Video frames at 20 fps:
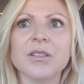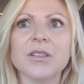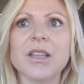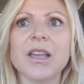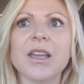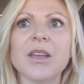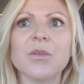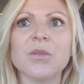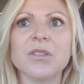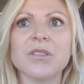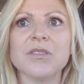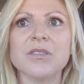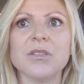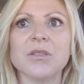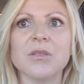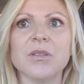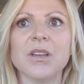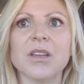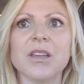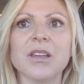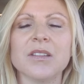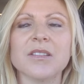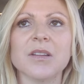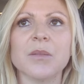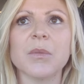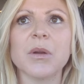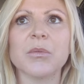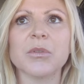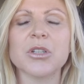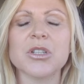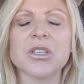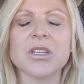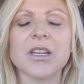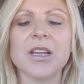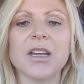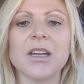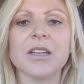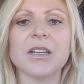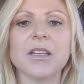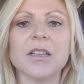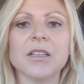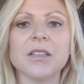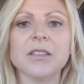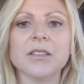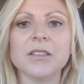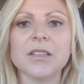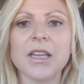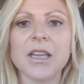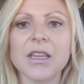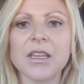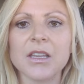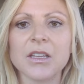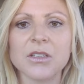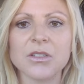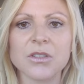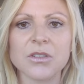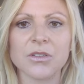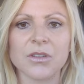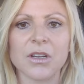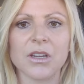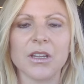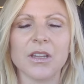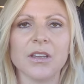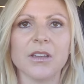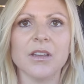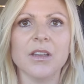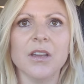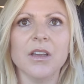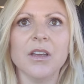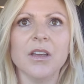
leg was doing because I remember she had a leg injury